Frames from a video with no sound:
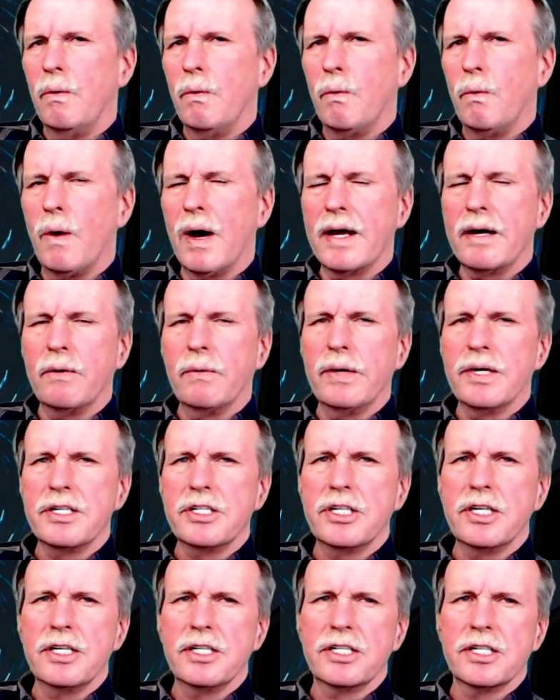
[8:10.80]
Why do we
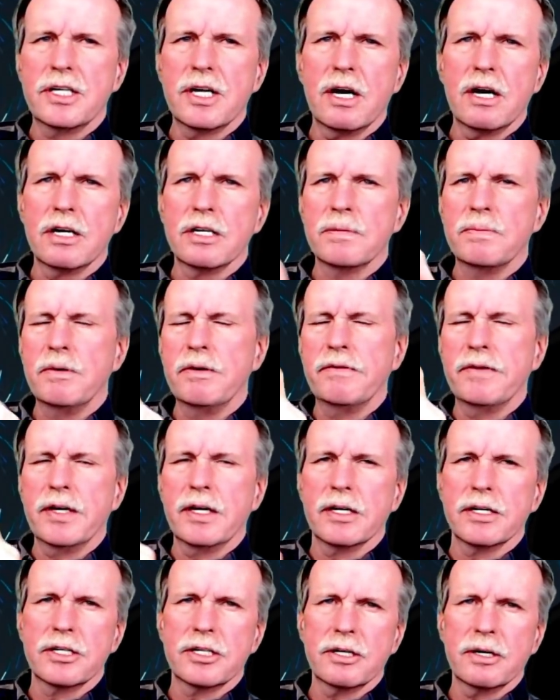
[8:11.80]
see stars moving
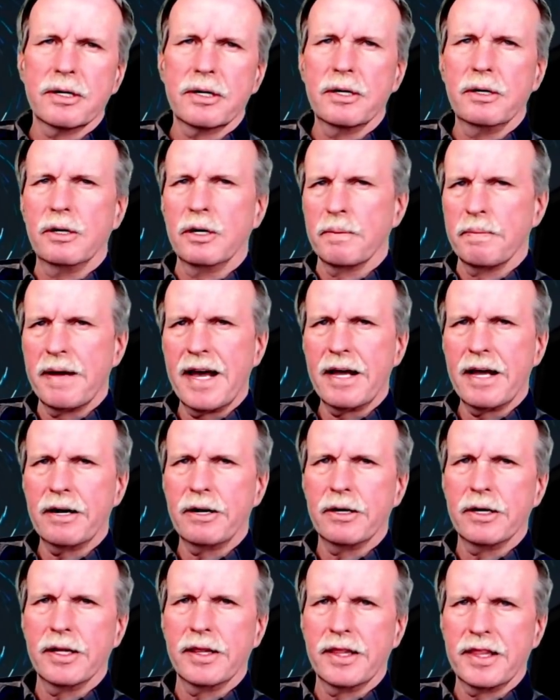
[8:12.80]
in a circular
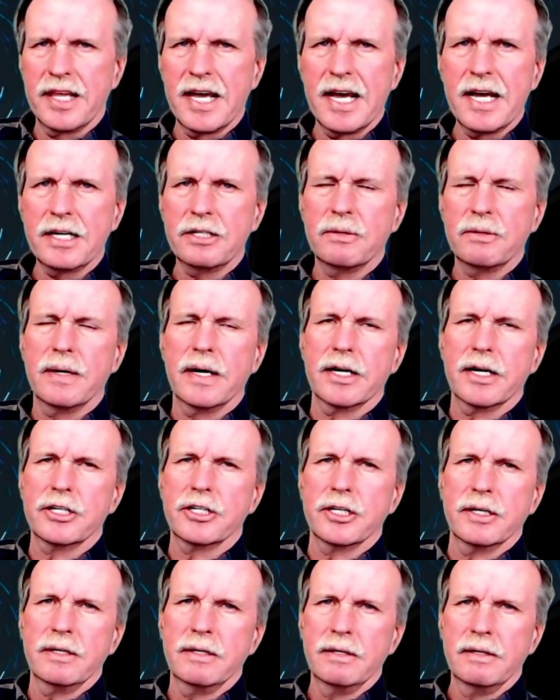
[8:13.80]
pattern in that
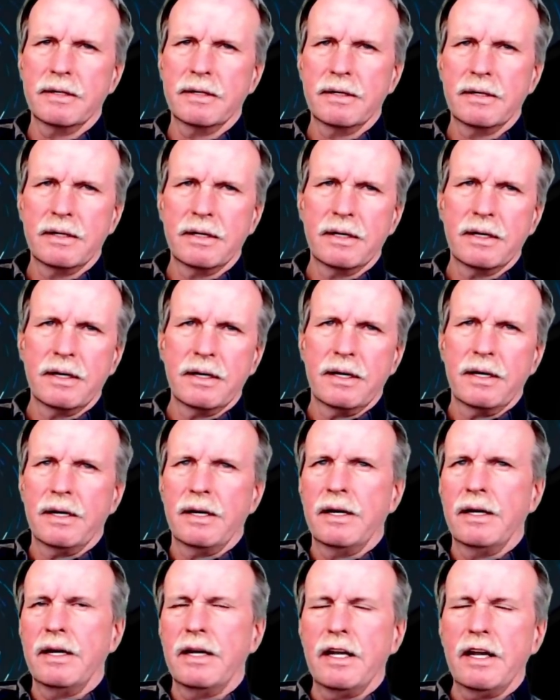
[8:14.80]
direction
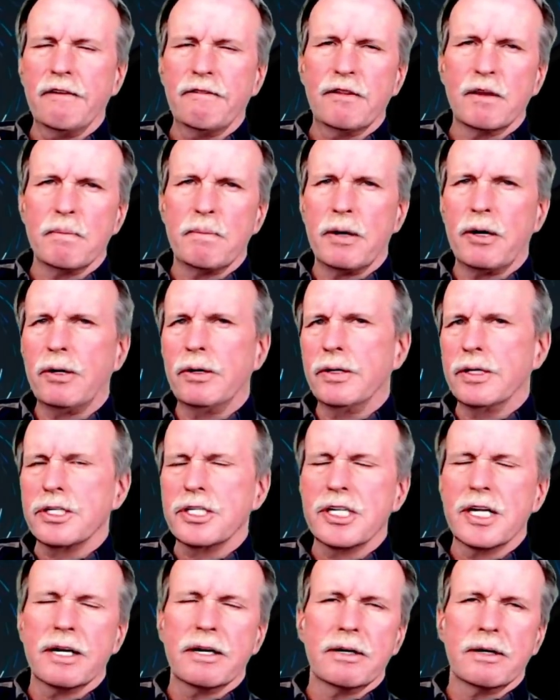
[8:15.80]
if the bowl is
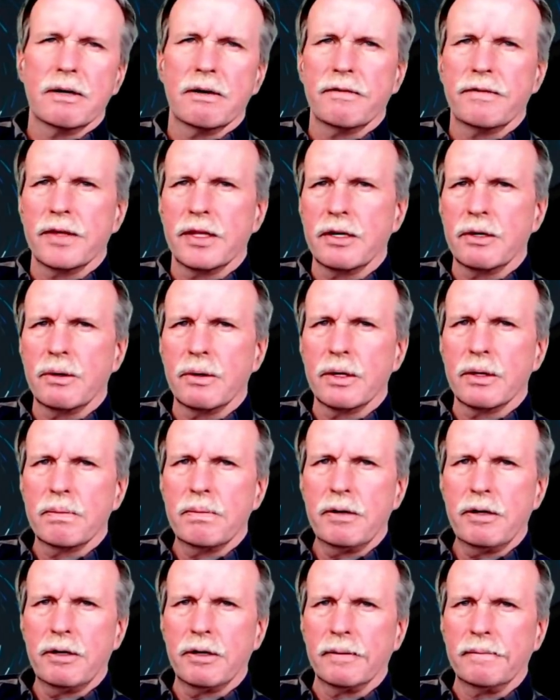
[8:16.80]
centered over the North
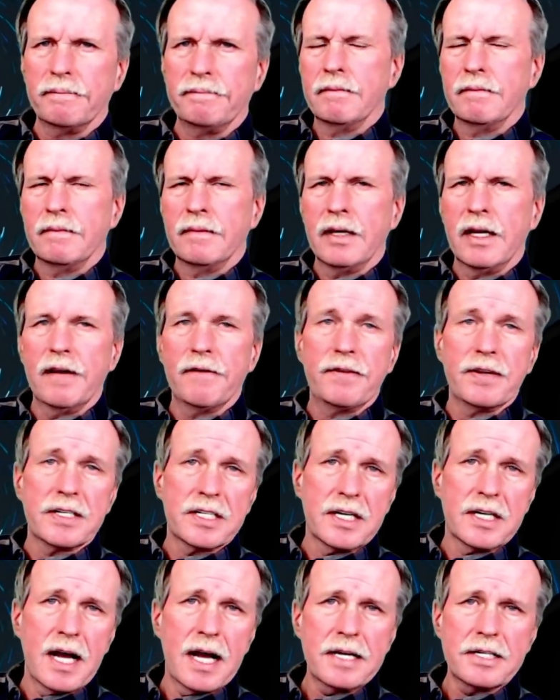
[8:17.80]
Pole. If
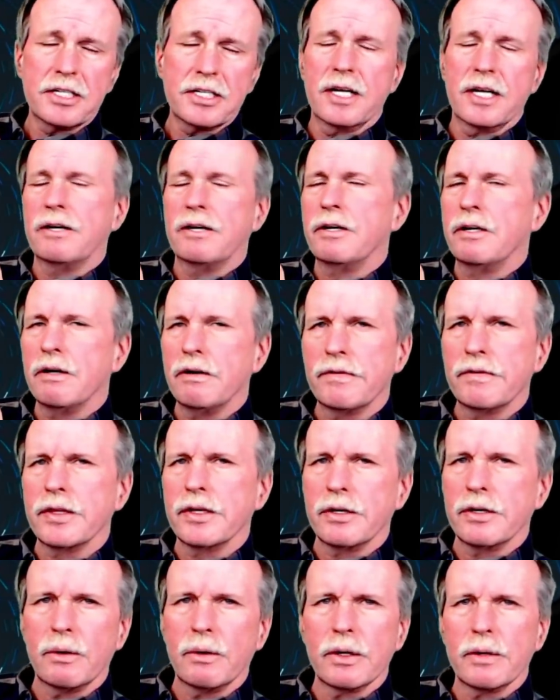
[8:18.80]
it's not centered over
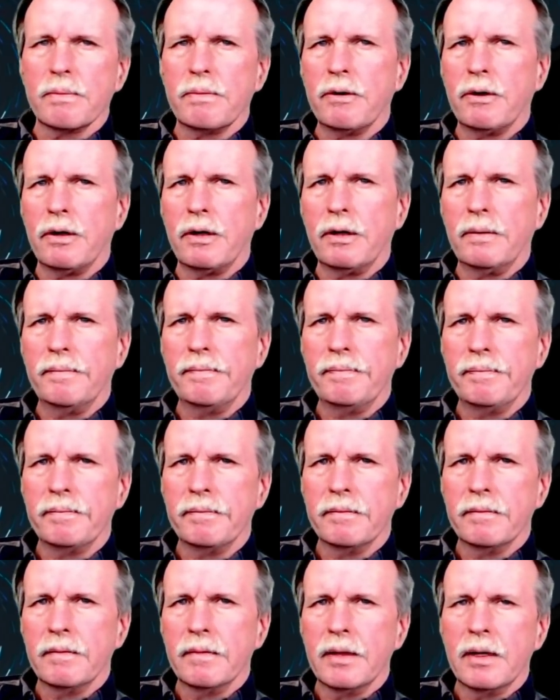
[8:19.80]
the North Pole,
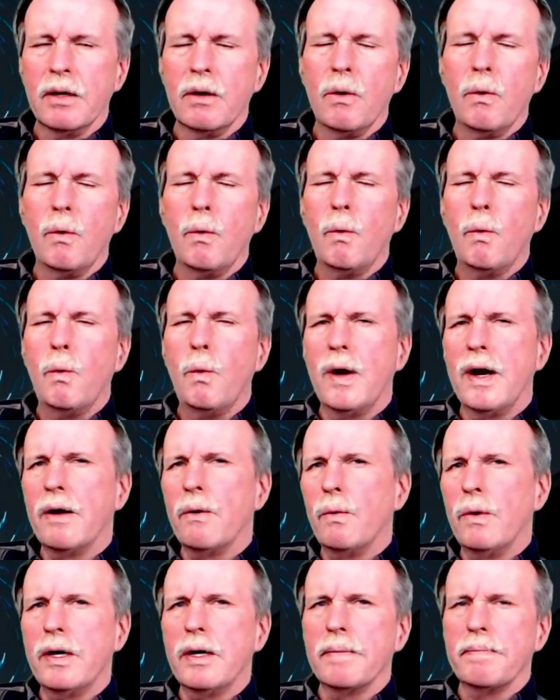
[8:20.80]
where
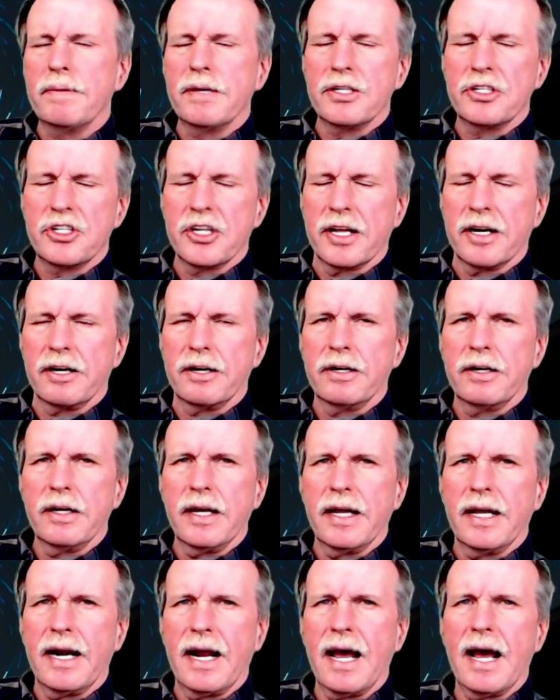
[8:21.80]
would it be centered
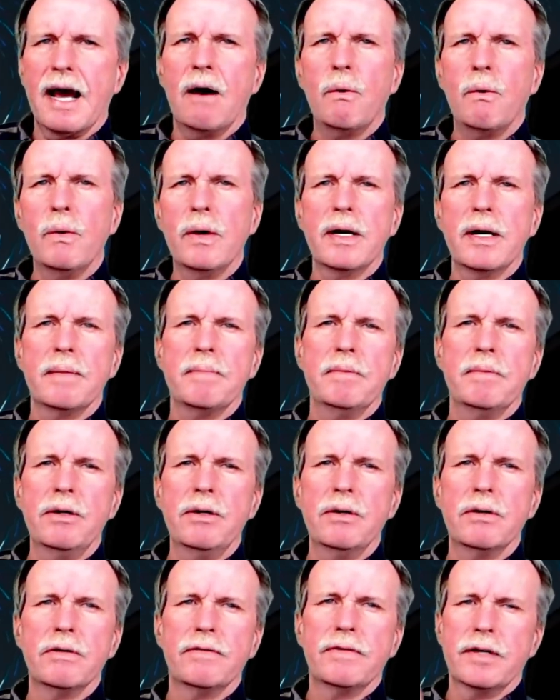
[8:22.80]
and how would it
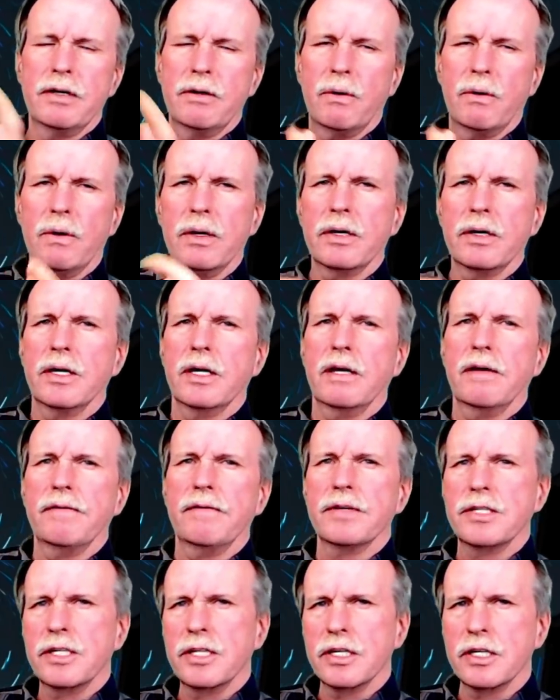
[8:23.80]
move in order to give
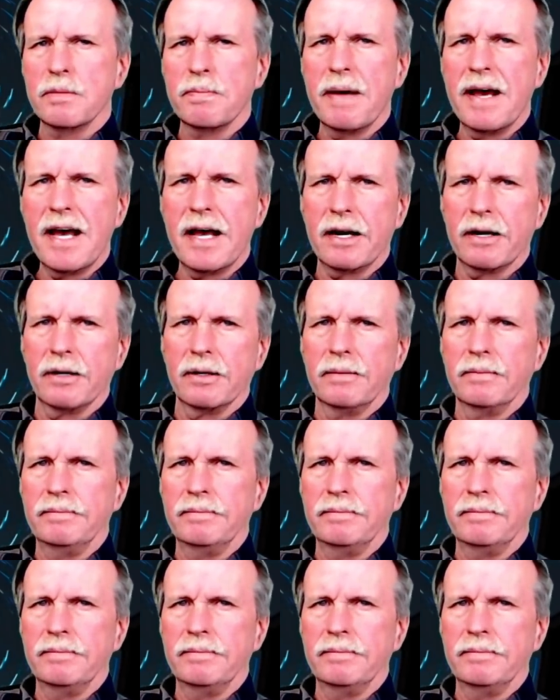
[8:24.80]
us this pattern?